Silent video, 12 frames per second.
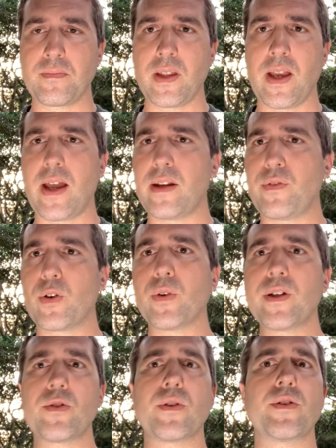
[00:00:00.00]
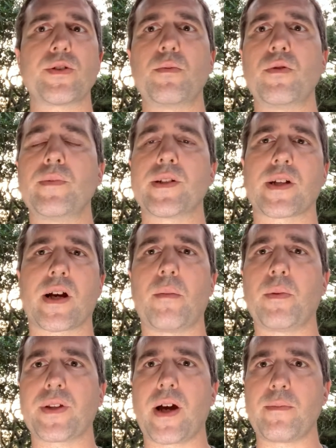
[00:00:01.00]
And if you're only doing those movements a couple
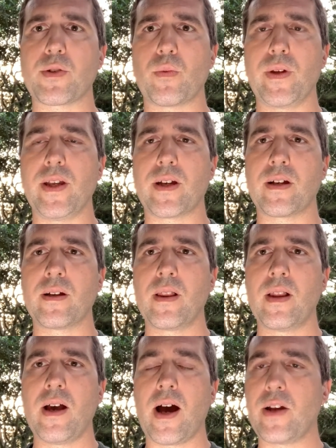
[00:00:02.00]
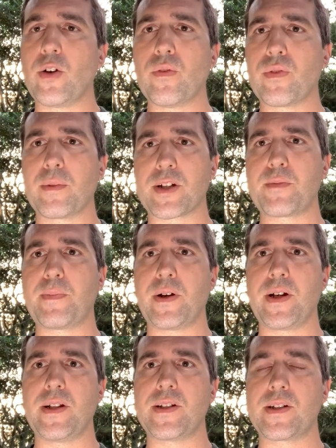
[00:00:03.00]
times a week, I know from
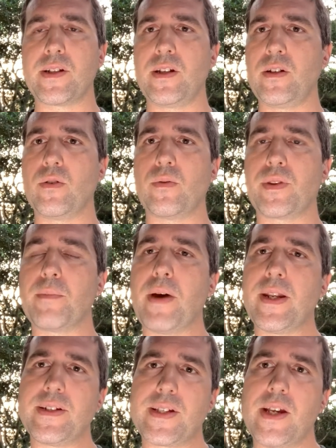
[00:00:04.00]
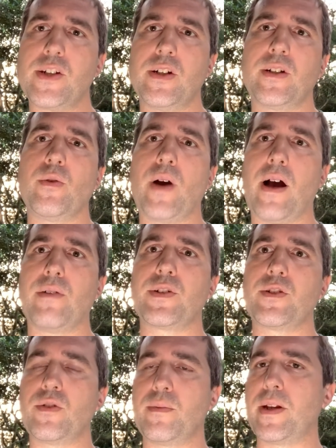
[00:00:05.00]
experience, the meditation, you have to
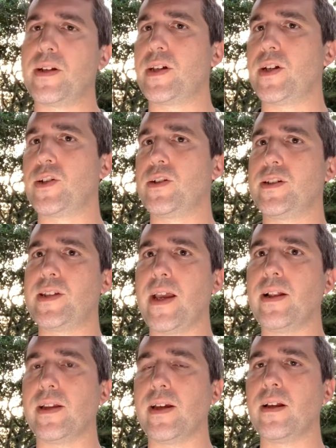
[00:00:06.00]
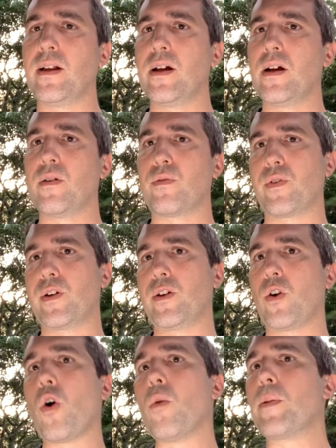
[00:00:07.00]
do the meditation daily for you to
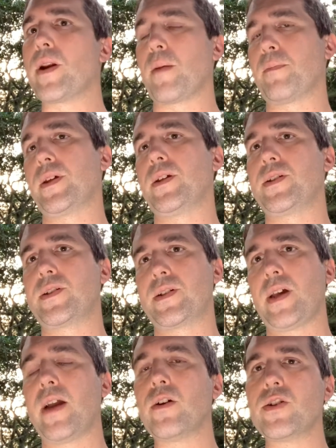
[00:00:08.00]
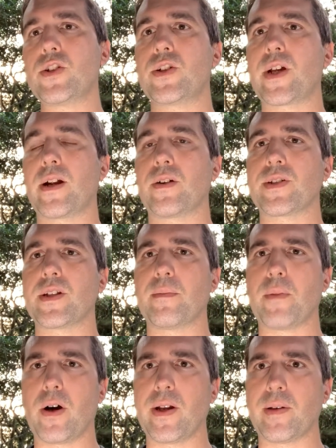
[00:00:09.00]
open up these energy channels in the
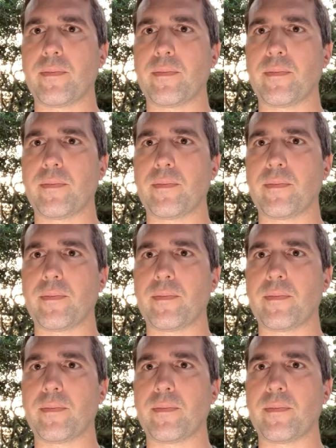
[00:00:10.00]
body.